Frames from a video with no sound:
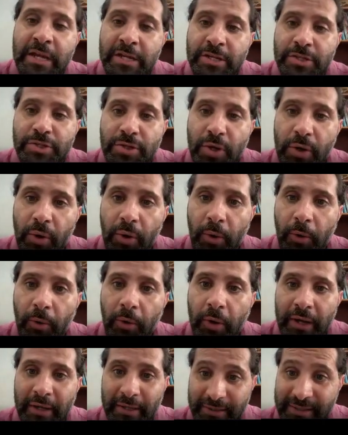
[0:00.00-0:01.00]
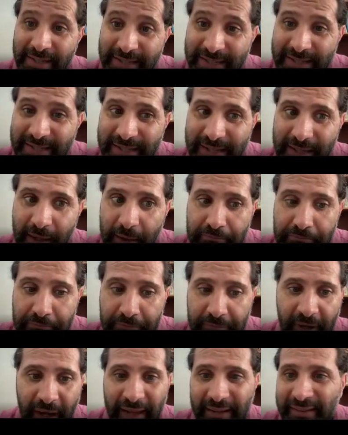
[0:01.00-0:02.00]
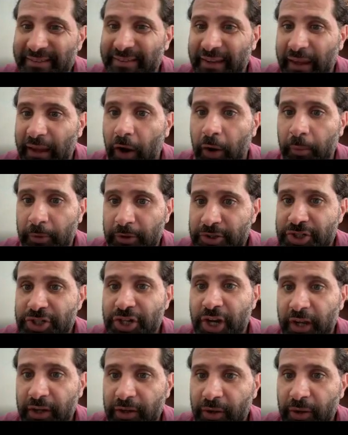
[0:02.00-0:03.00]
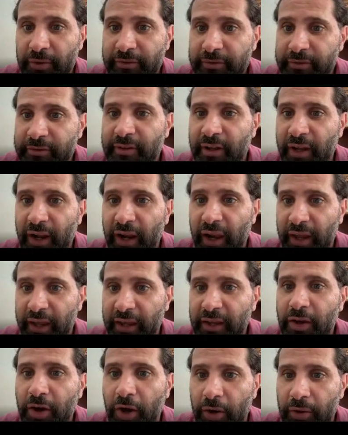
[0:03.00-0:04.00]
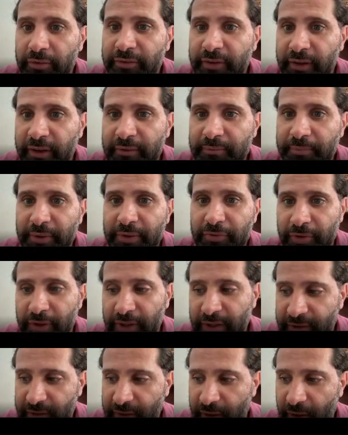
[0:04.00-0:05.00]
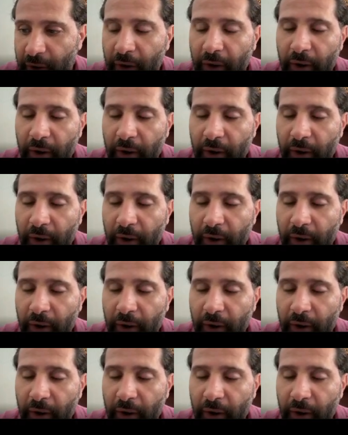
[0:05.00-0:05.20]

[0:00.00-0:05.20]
So this, let's say, homogeneous clay content between the